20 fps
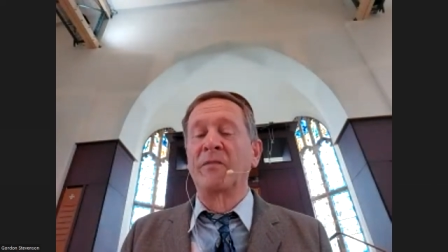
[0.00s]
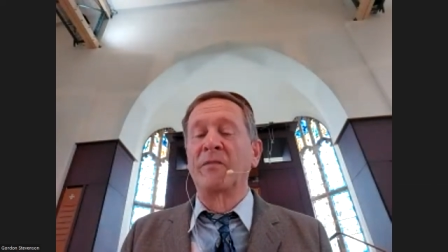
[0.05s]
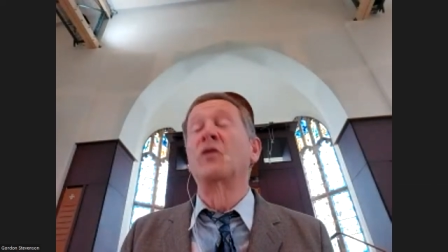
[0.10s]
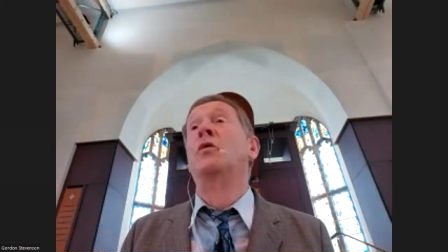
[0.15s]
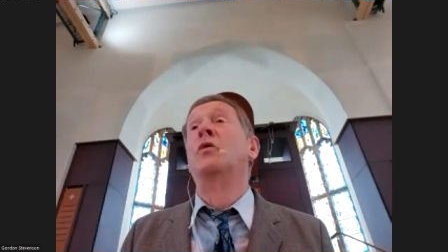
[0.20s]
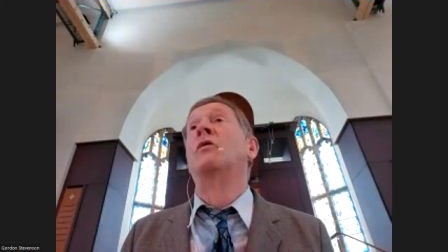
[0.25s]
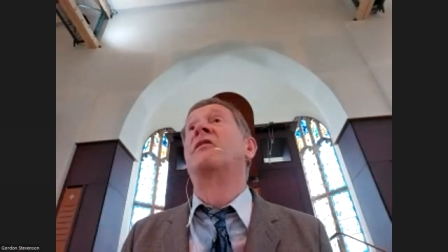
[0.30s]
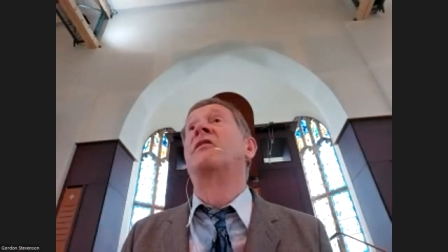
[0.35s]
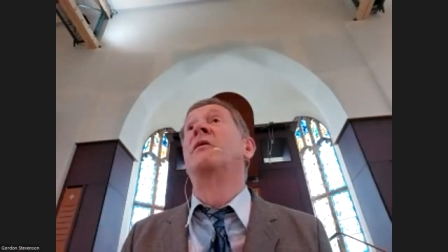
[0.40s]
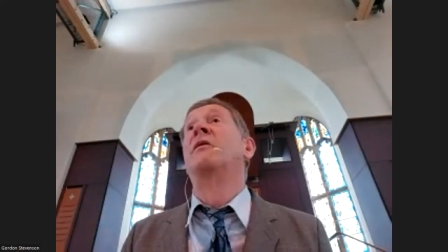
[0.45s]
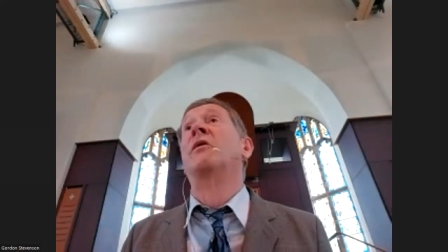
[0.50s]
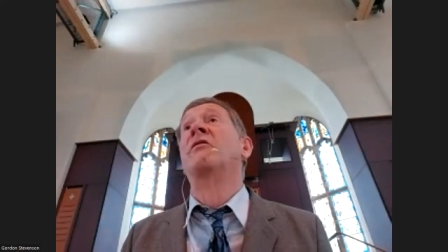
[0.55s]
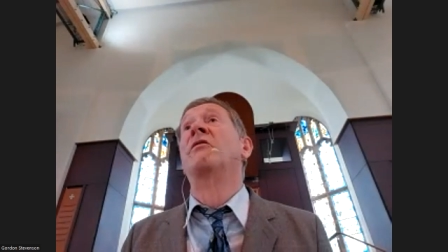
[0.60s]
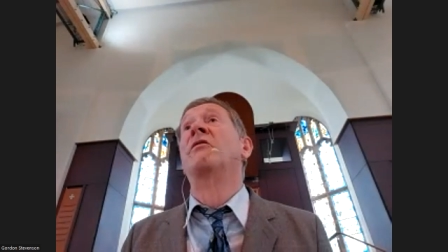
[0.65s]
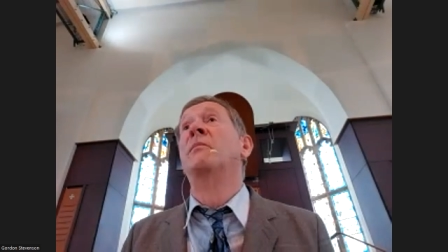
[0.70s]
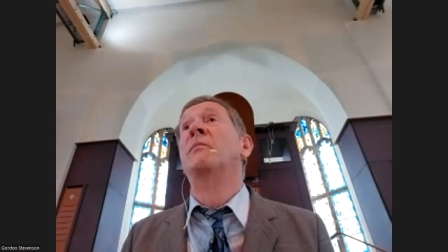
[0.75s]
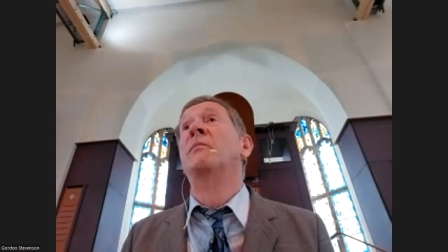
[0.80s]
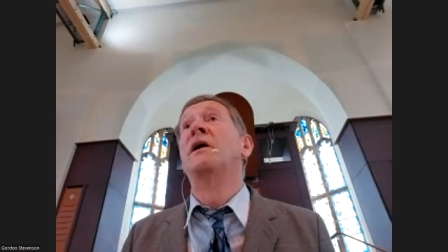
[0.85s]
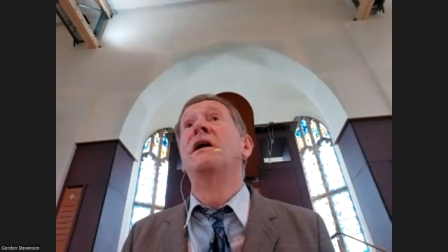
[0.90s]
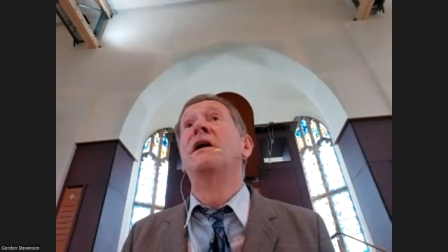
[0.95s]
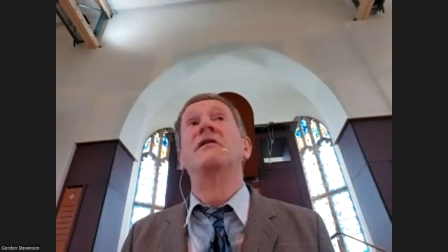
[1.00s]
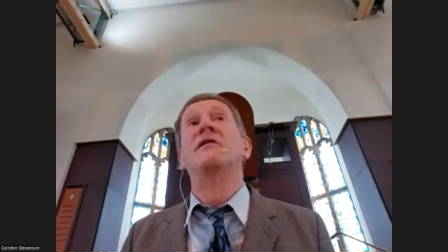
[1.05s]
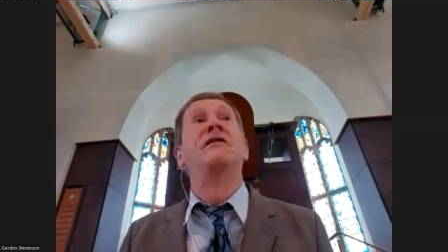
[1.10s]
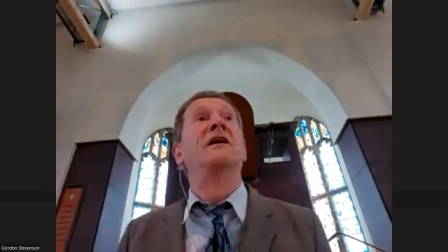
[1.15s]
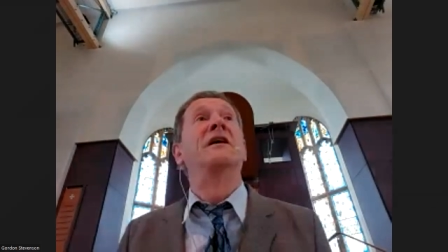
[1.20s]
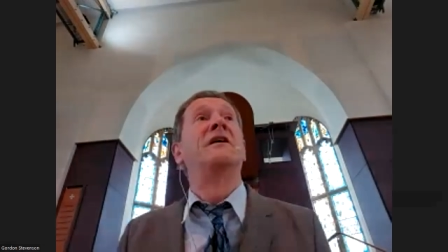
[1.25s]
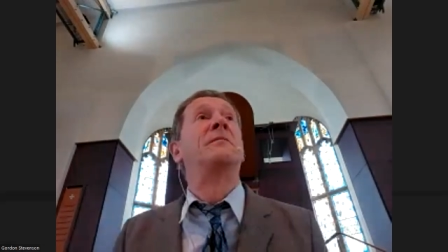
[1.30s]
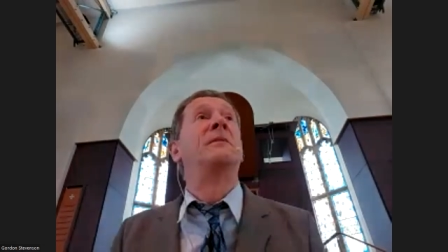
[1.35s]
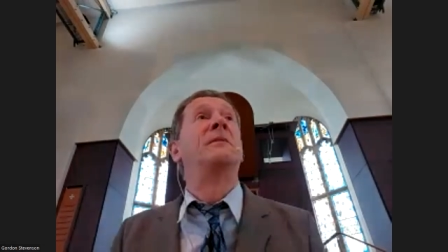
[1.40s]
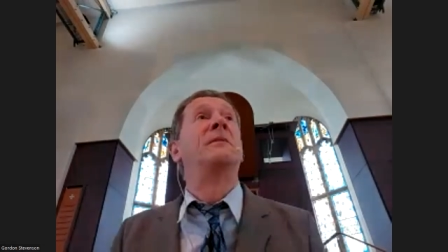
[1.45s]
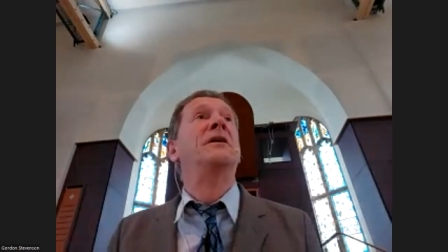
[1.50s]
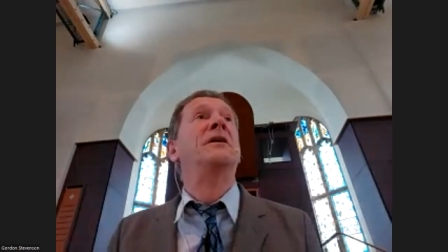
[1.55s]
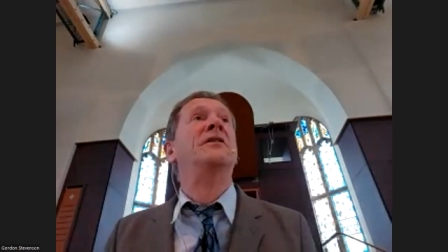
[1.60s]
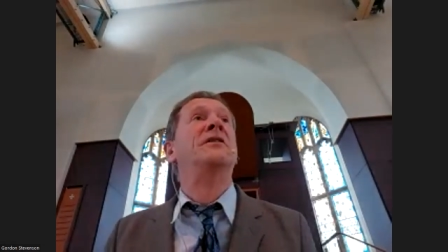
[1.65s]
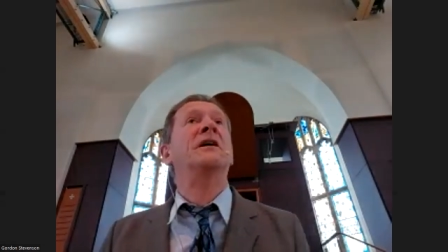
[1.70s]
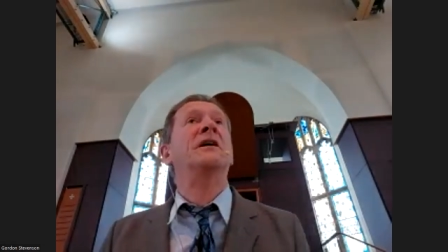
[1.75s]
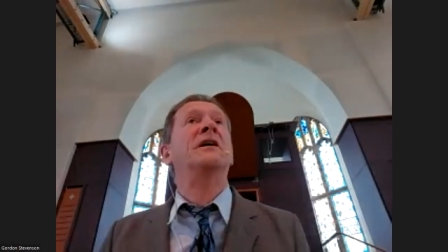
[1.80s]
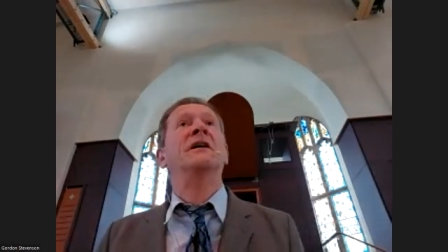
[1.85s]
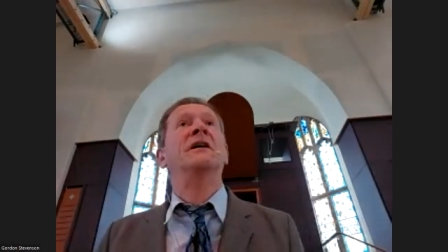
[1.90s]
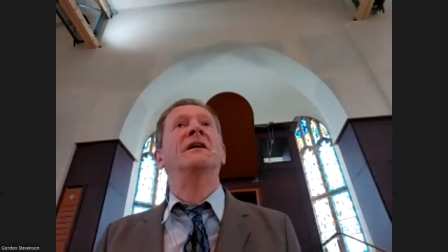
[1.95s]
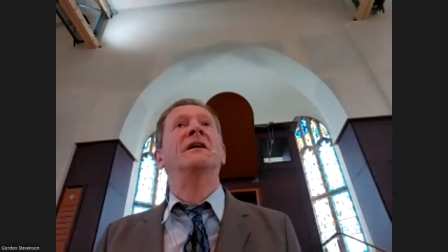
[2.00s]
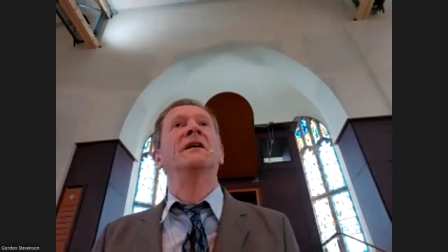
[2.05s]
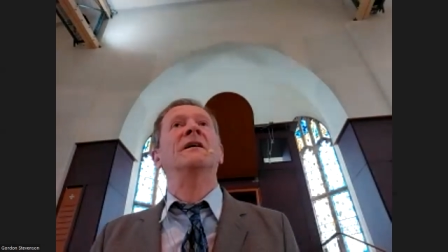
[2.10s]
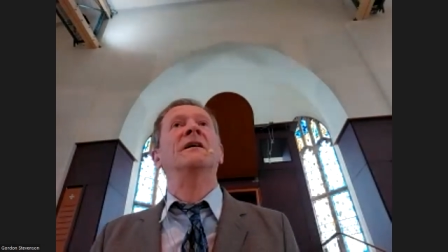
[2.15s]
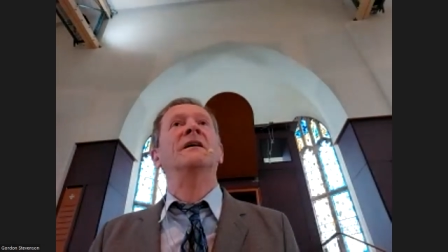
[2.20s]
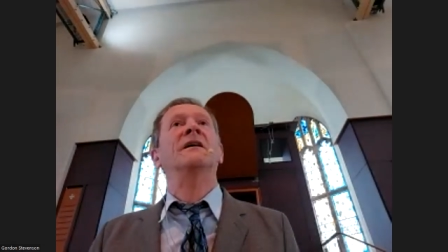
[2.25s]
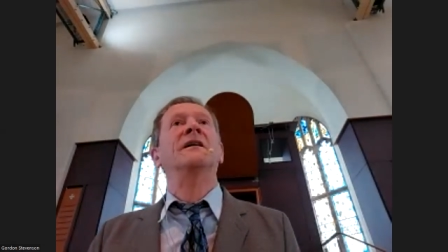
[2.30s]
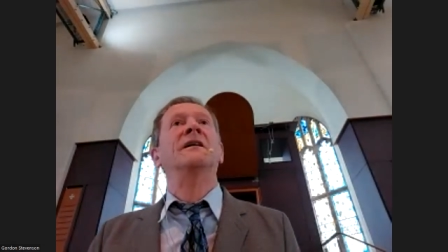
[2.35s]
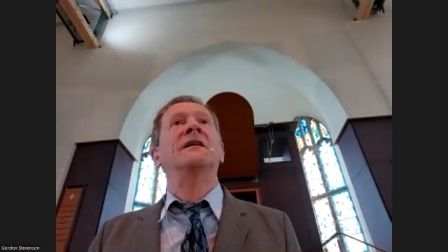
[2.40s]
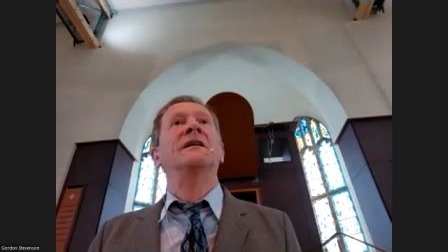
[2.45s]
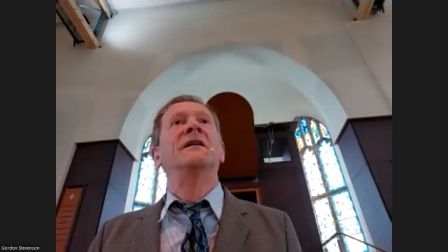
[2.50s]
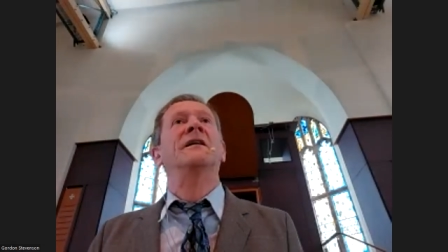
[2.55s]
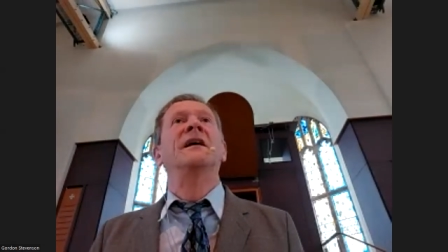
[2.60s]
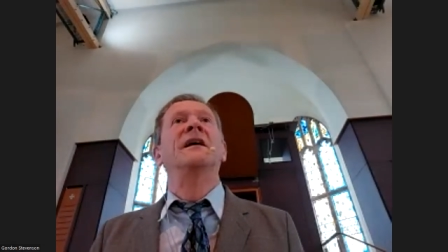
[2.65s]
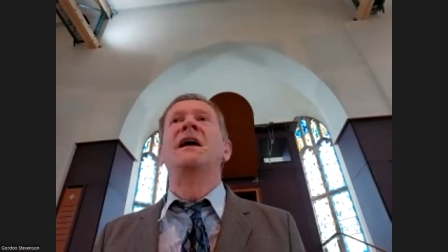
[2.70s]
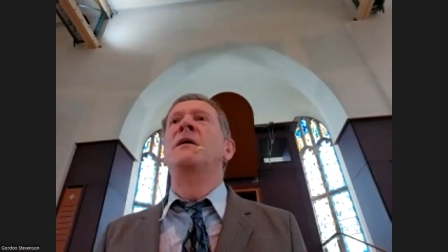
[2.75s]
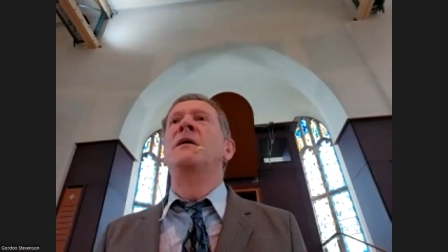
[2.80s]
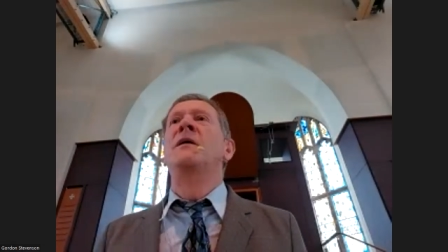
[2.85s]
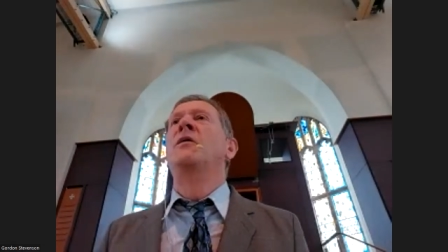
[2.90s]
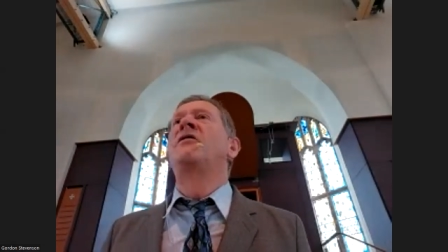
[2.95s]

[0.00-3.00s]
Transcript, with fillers: Of course, it wasn't perfect, but it